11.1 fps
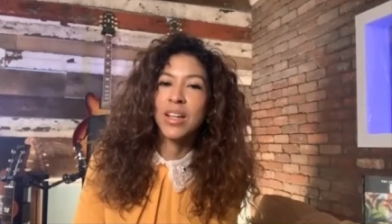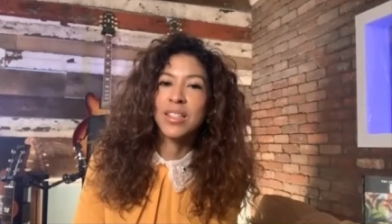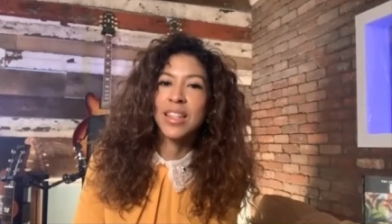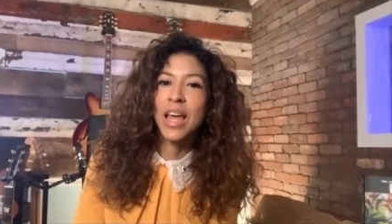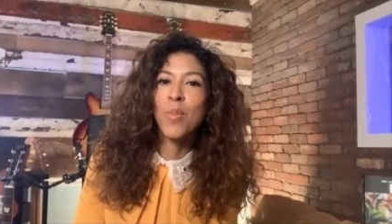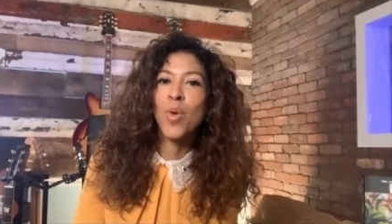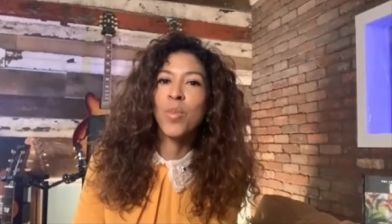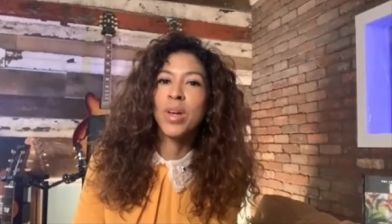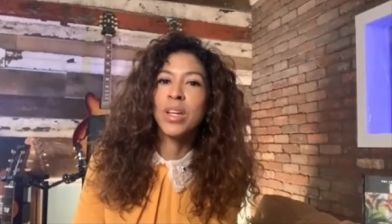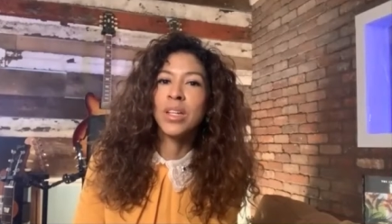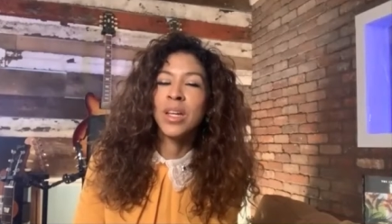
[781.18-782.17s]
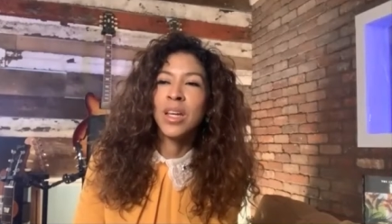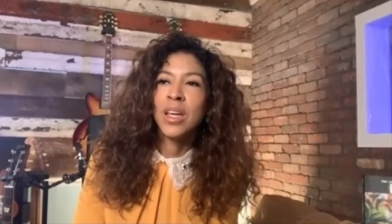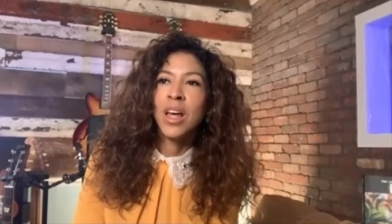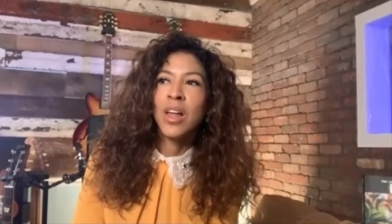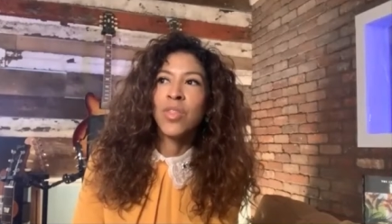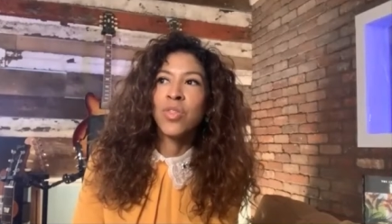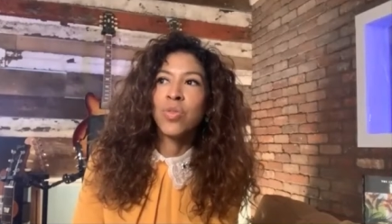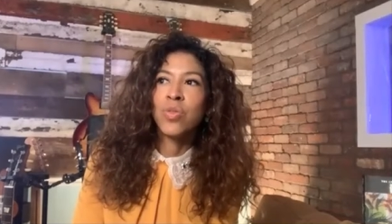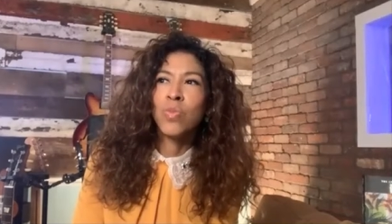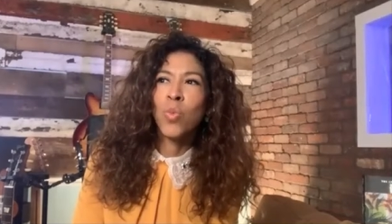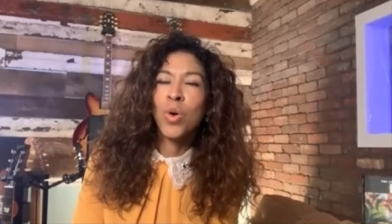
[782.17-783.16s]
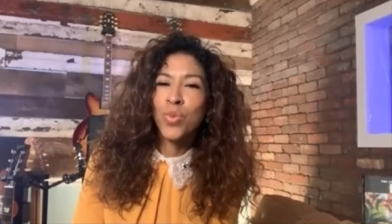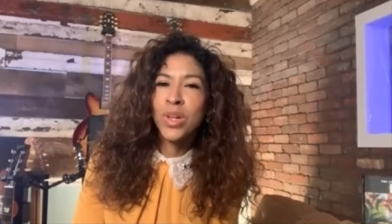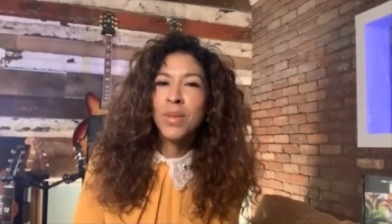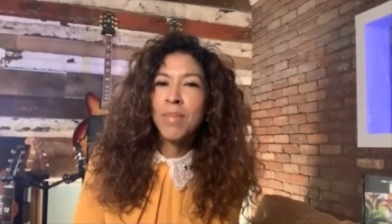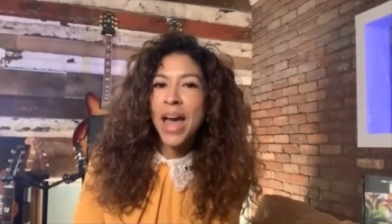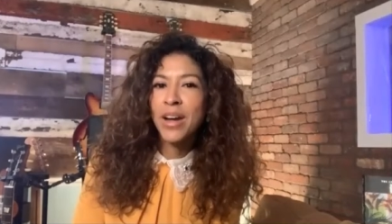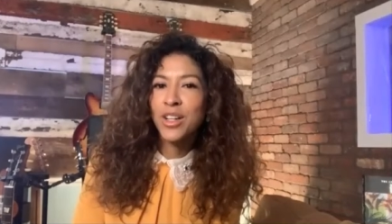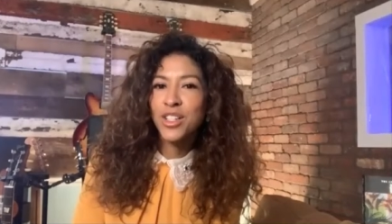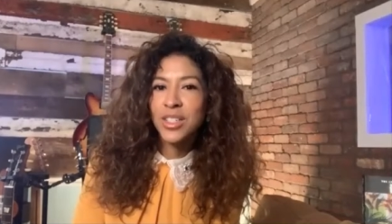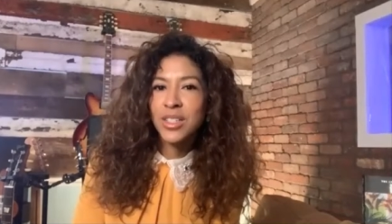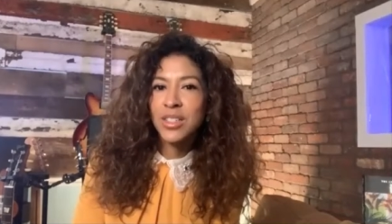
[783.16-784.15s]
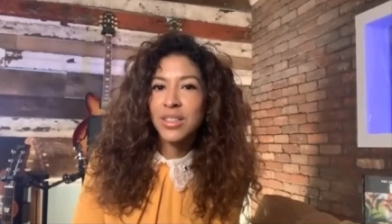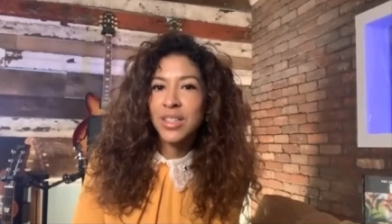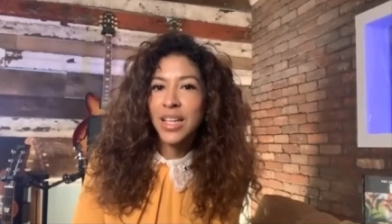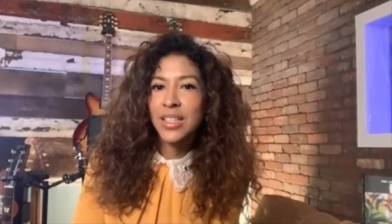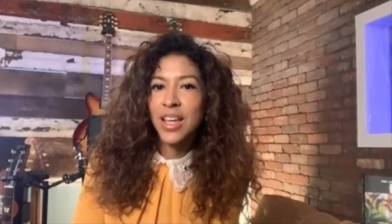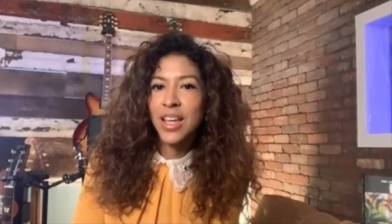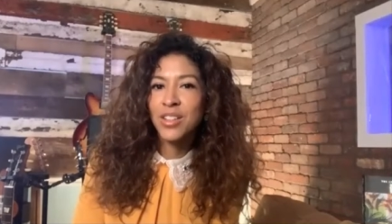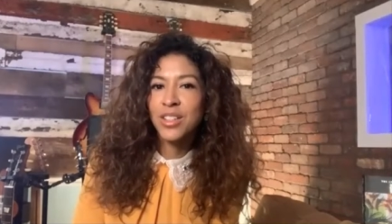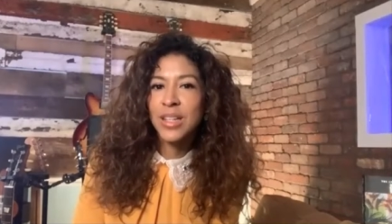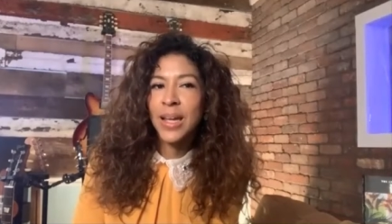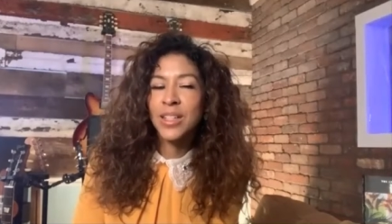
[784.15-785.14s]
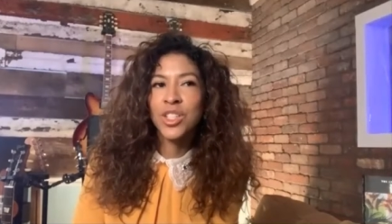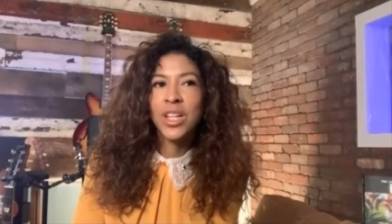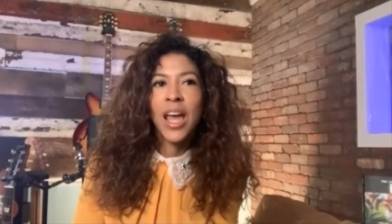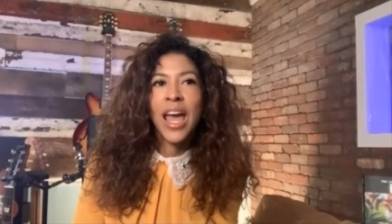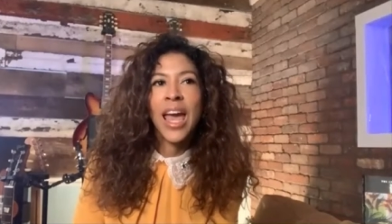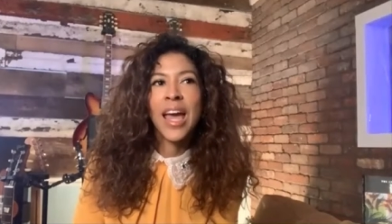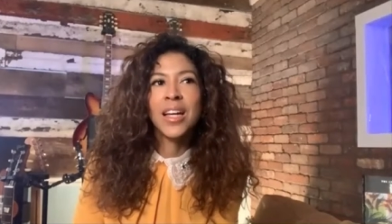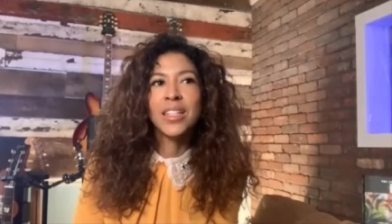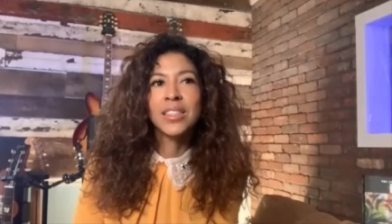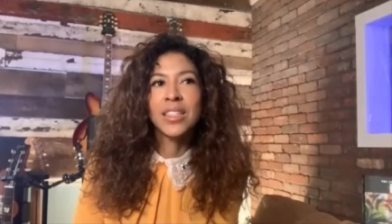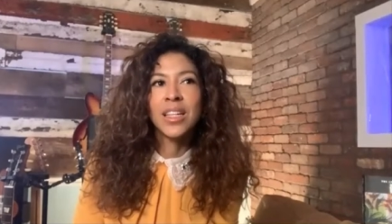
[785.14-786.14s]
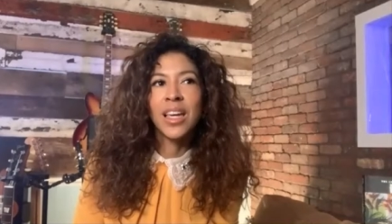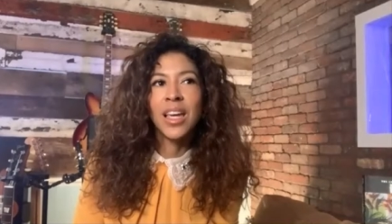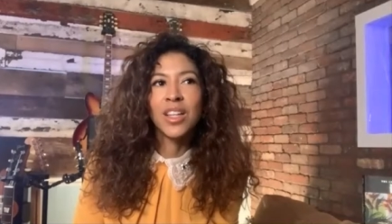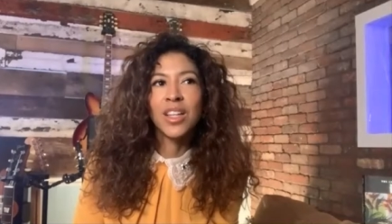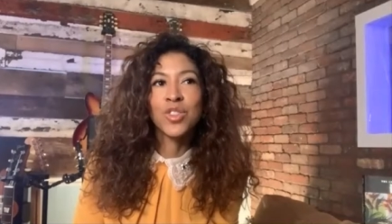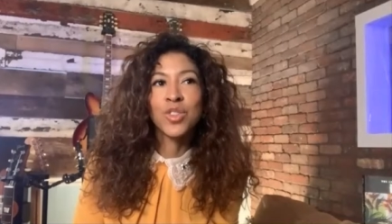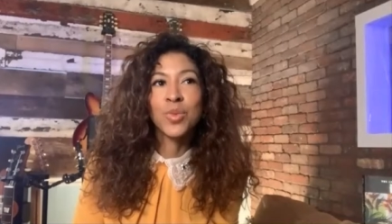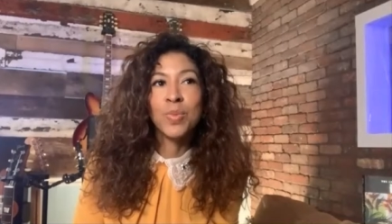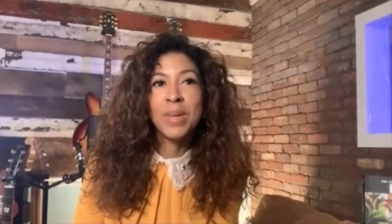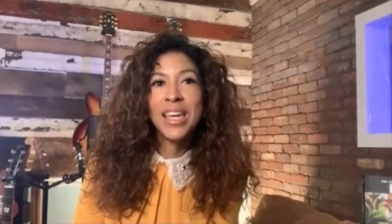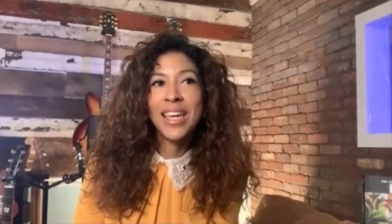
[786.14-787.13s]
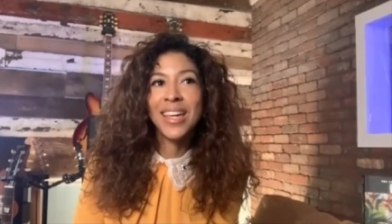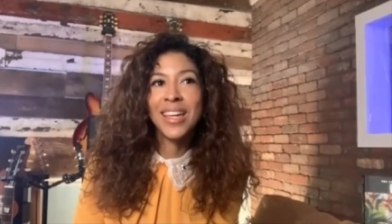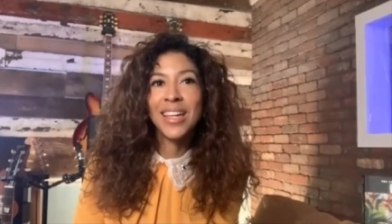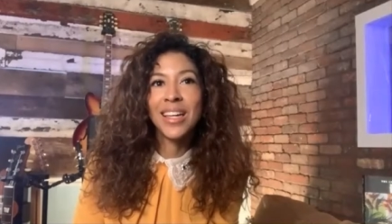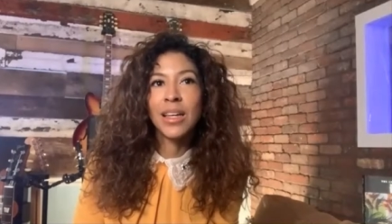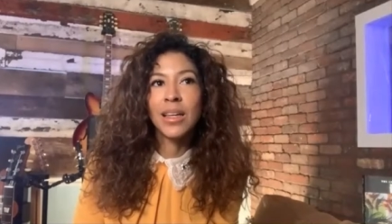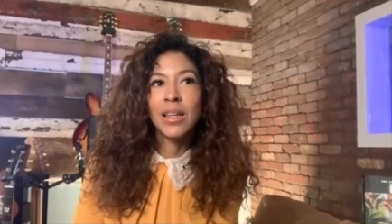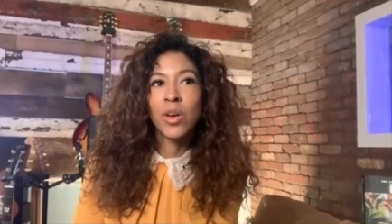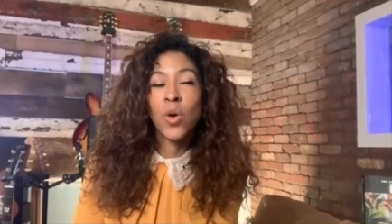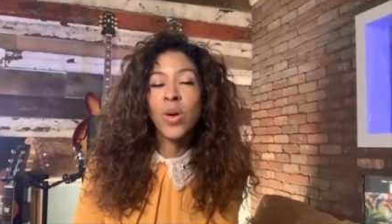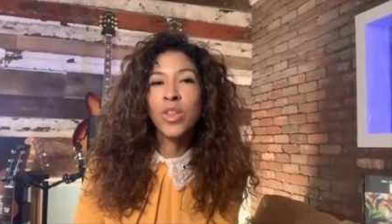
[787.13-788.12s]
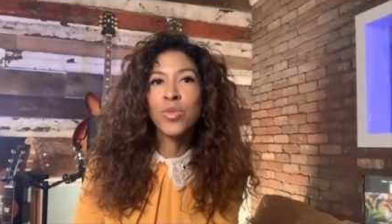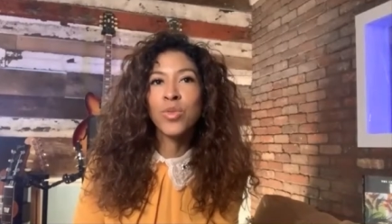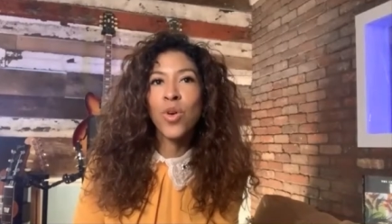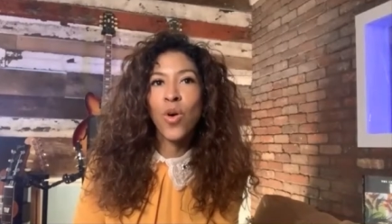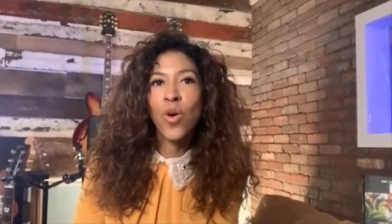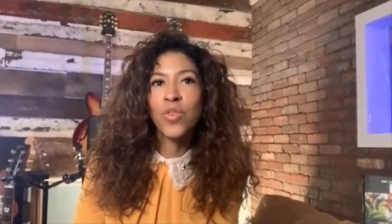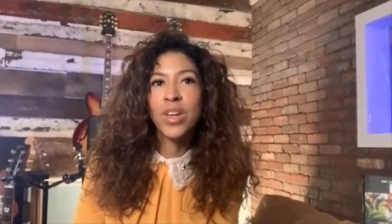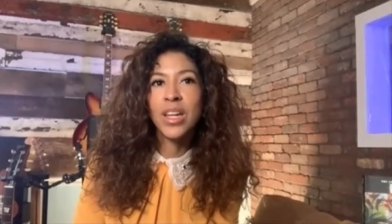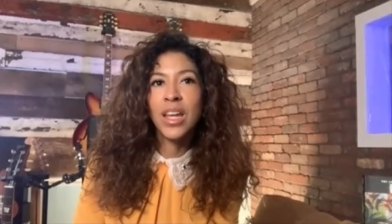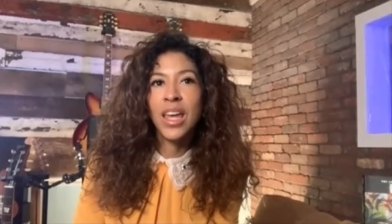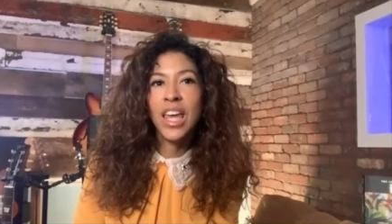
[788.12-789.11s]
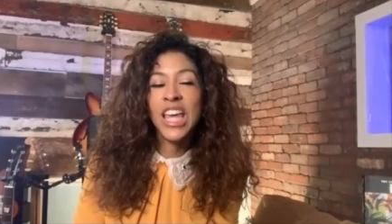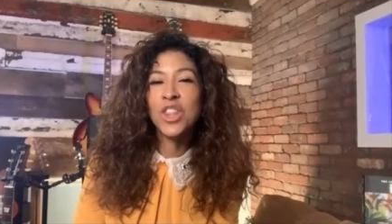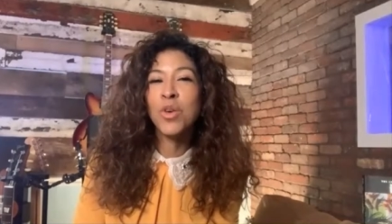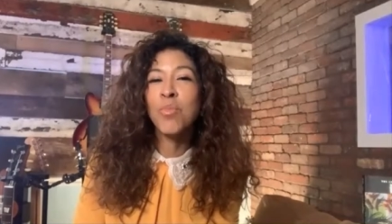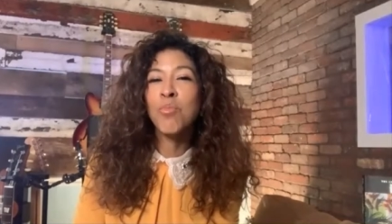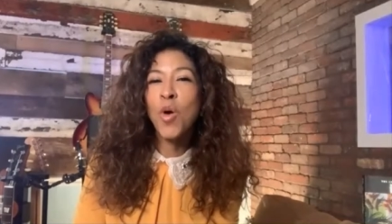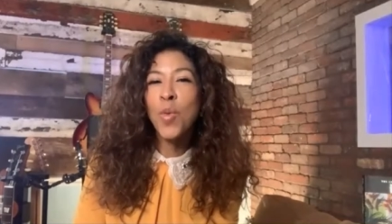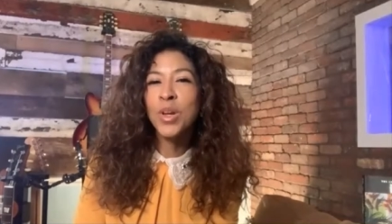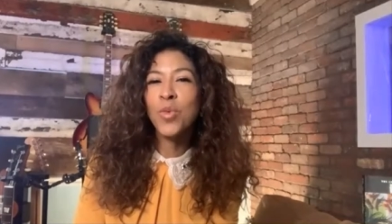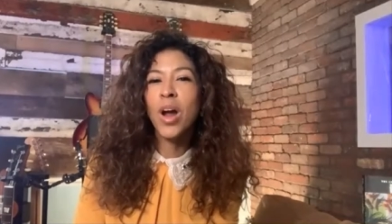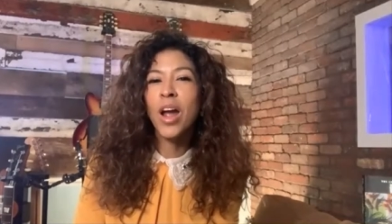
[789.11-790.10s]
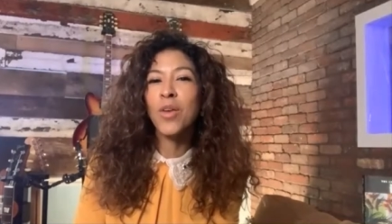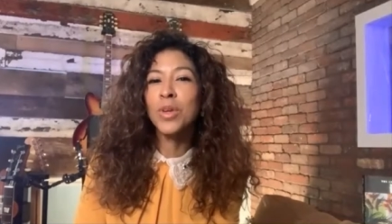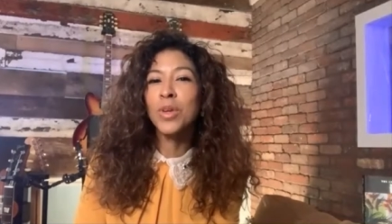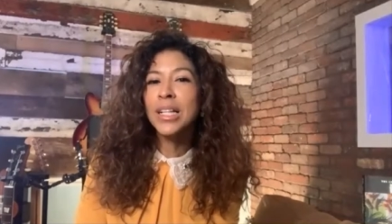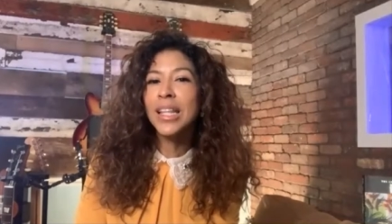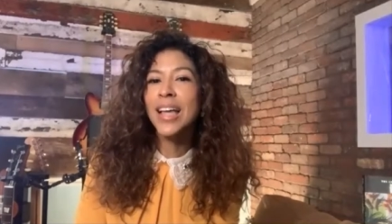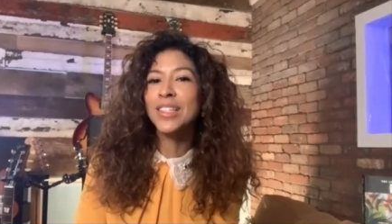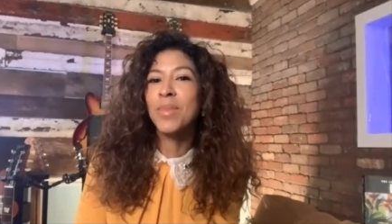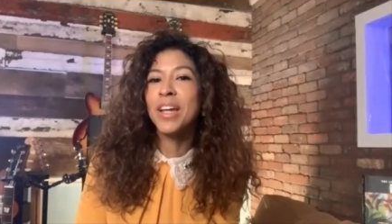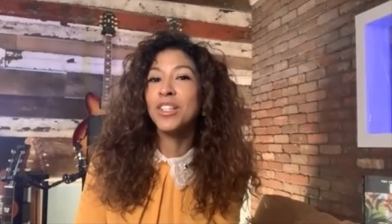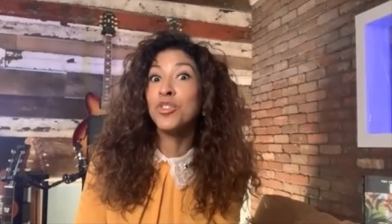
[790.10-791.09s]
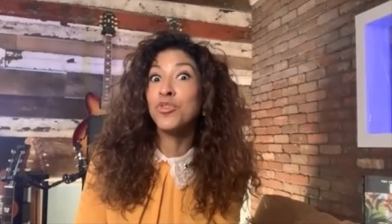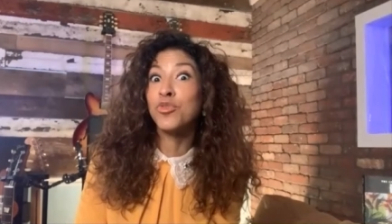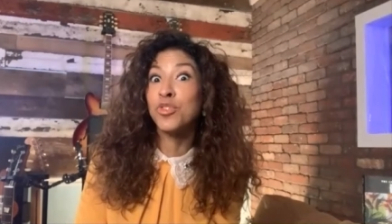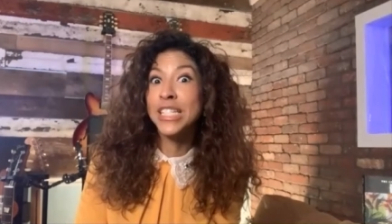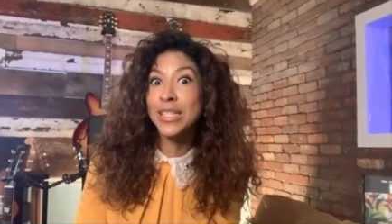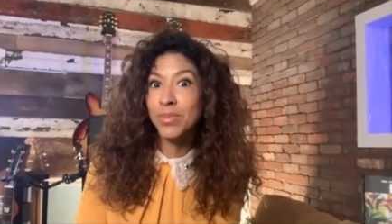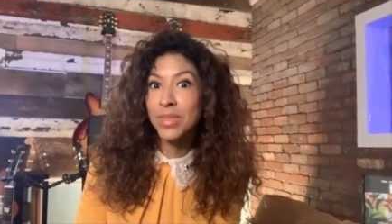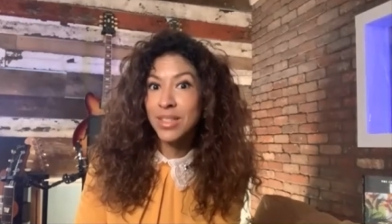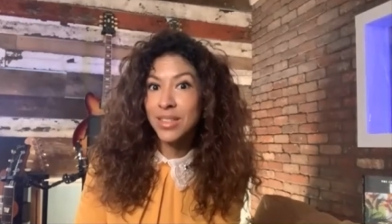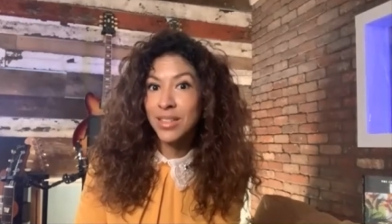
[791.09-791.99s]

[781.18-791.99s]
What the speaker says: in that moment, what really matters takes center stage. And to me, going through COVID, in the moment where I realized my dreams,